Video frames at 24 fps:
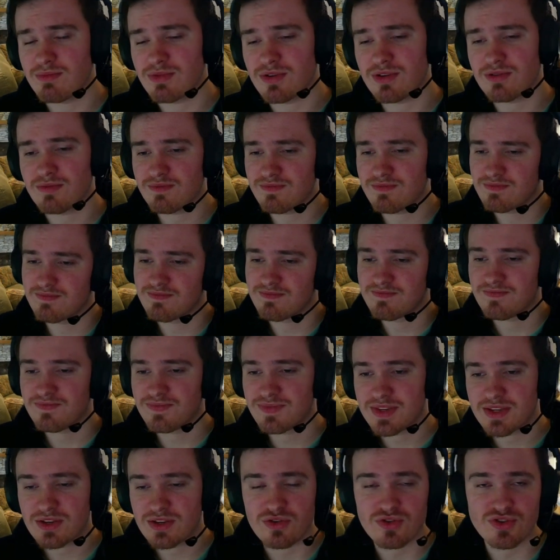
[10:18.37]
But
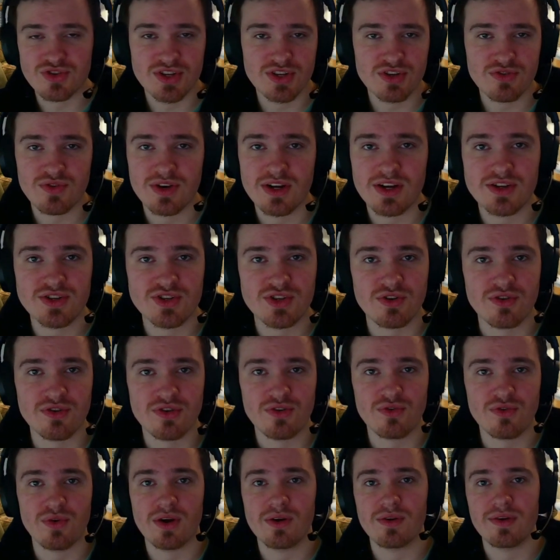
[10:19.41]
content creators can't
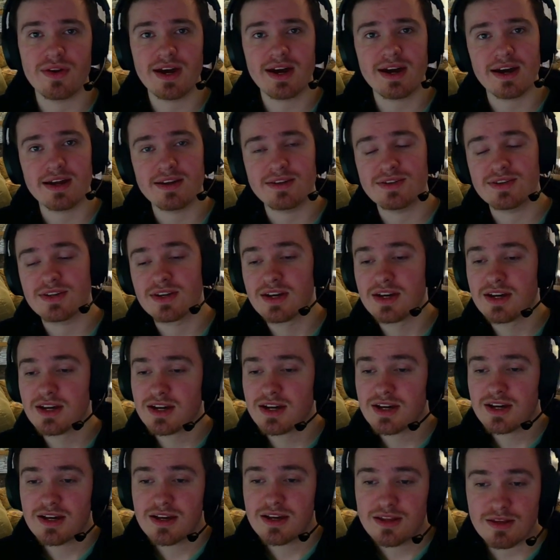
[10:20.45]
agree on that, and
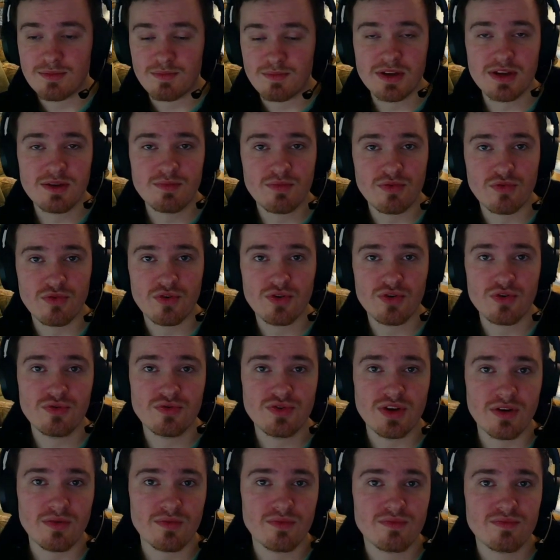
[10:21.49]
the people who
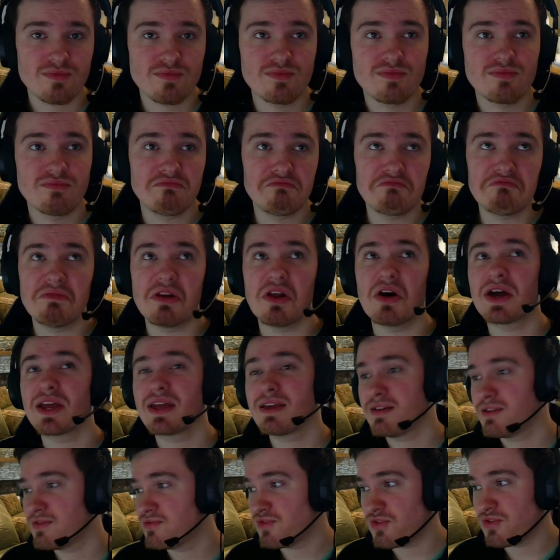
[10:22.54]
don't like
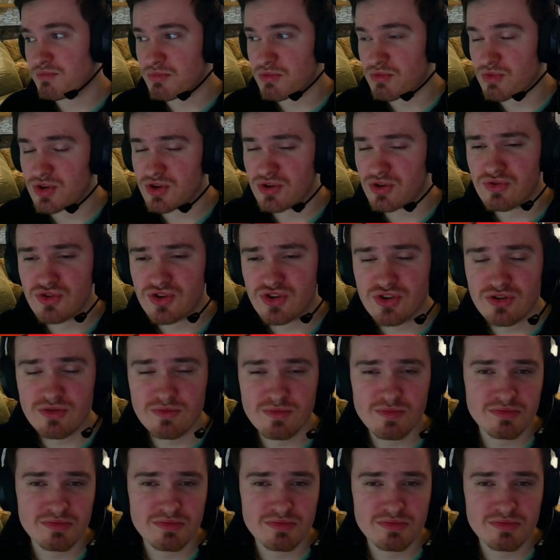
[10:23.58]
football YouTube